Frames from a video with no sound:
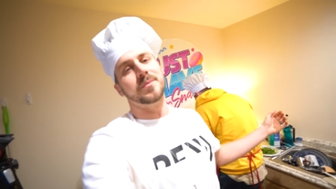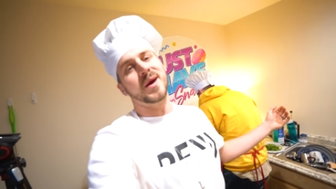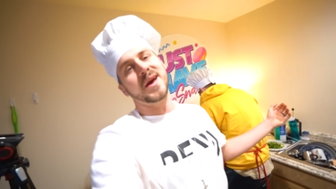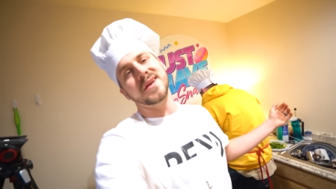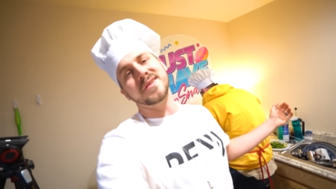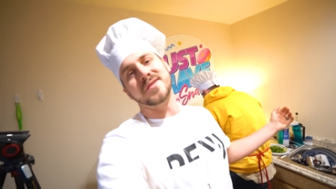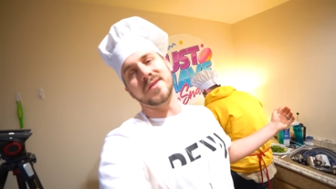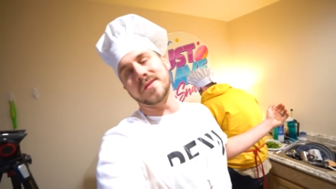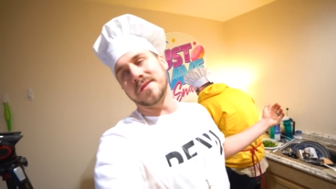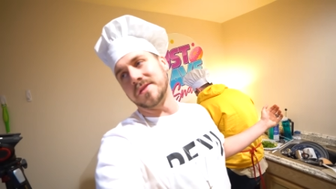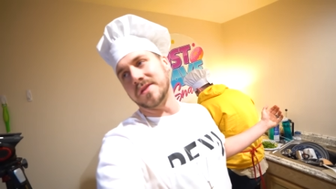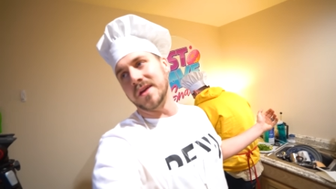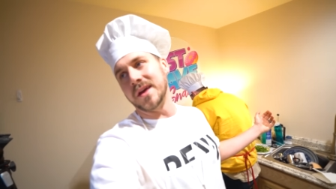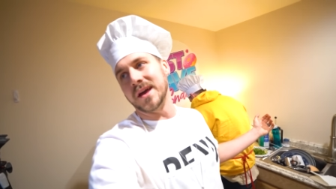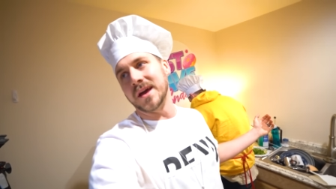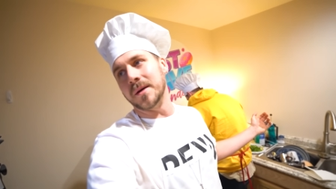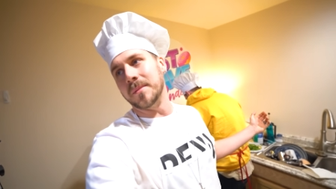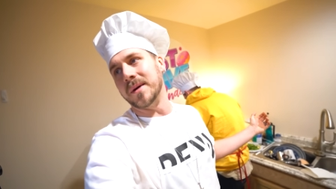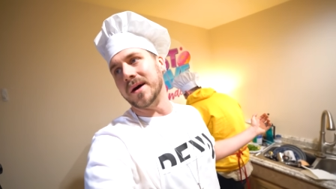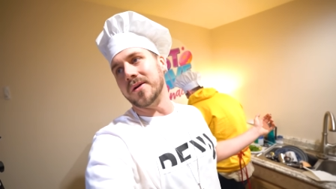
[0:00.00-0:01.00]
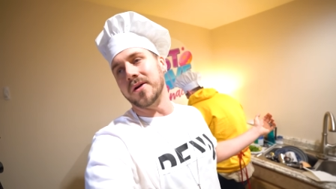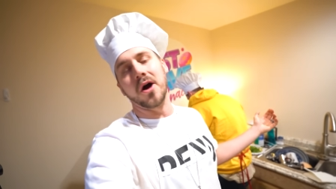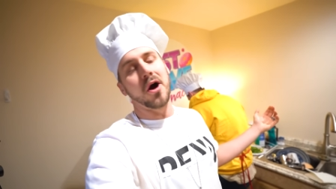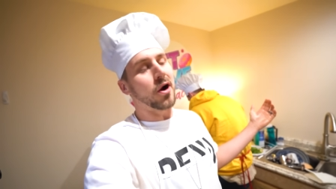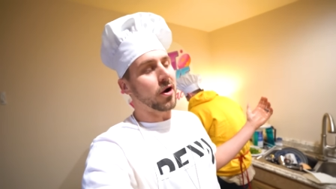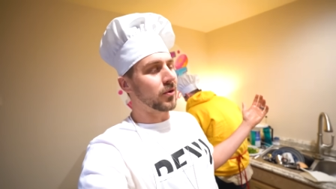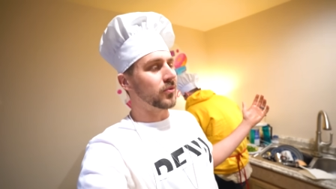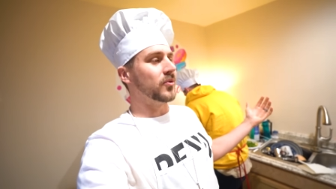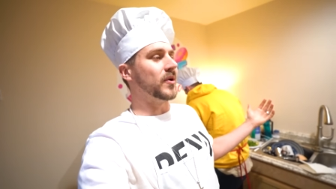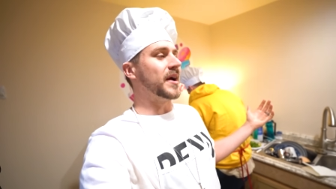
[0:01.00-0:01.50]
amazing thing about
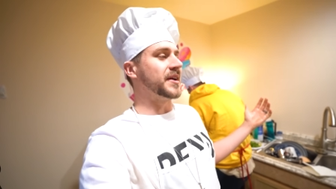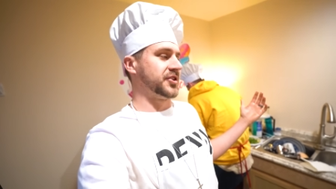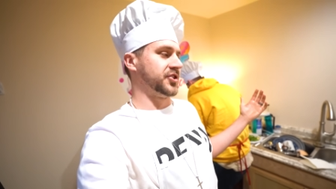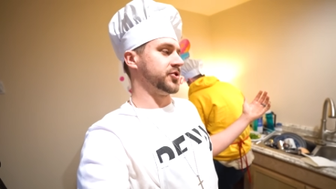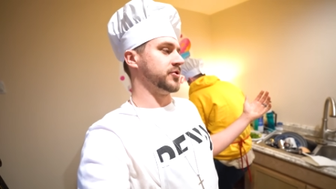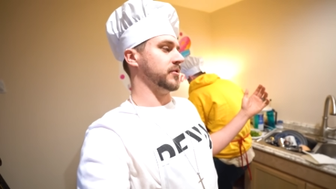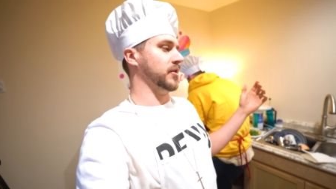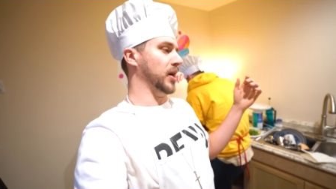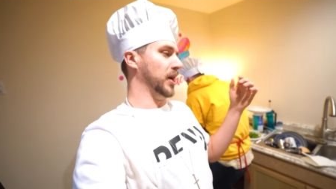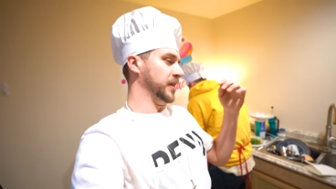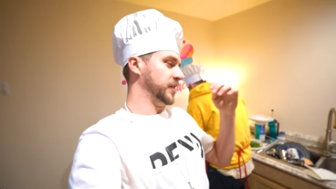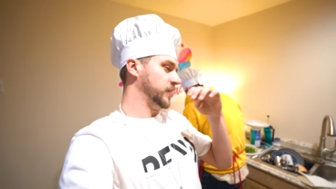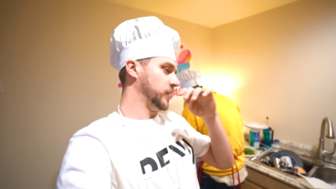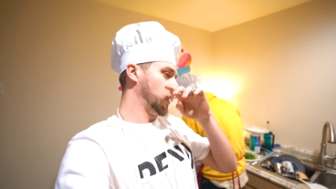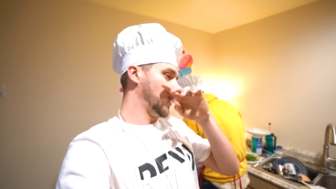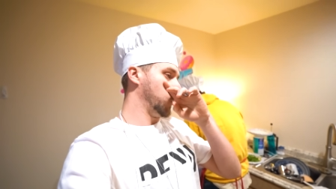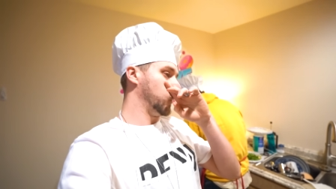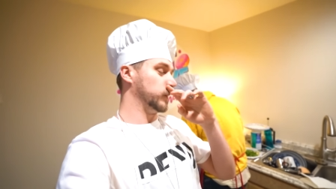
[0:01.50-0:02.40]
our restaurant